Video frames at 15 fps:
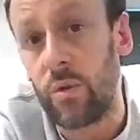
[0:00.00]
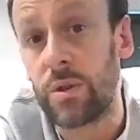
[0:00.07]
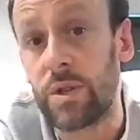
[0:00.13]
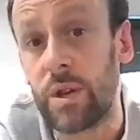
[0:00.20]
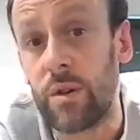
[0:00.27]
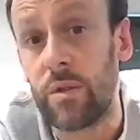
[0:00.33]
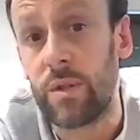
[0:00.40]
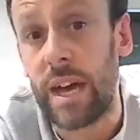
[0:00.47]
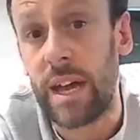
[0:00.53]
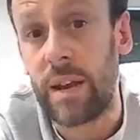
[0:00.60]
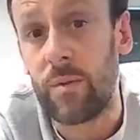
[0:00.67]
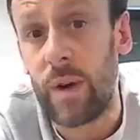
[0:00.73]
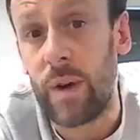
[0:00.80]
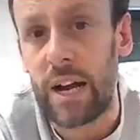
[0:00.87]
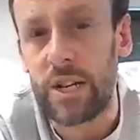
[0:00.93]
also
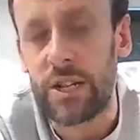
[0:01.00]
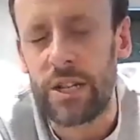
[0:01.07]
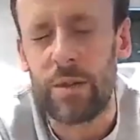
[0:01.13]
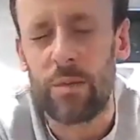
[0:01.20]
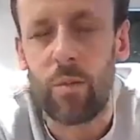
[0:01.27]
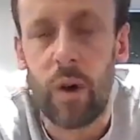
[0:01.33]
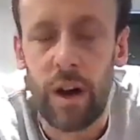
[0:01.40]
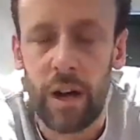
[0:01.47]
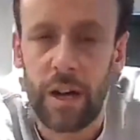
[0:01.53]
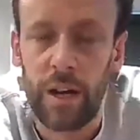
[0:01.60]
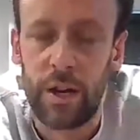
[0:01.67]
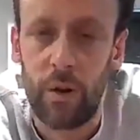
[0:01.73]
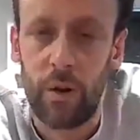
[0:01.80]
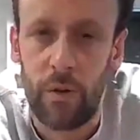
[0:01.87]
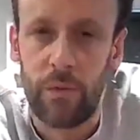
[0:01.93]
then actually
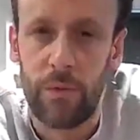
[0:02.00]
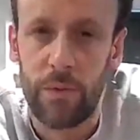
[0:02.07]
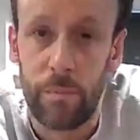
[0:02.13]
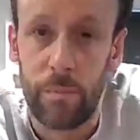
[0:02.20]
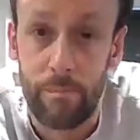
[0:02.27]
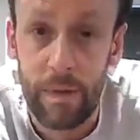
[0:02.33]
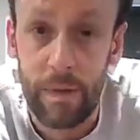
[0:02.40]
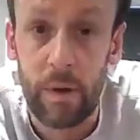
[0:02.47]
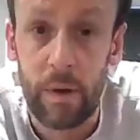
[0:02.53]
working on the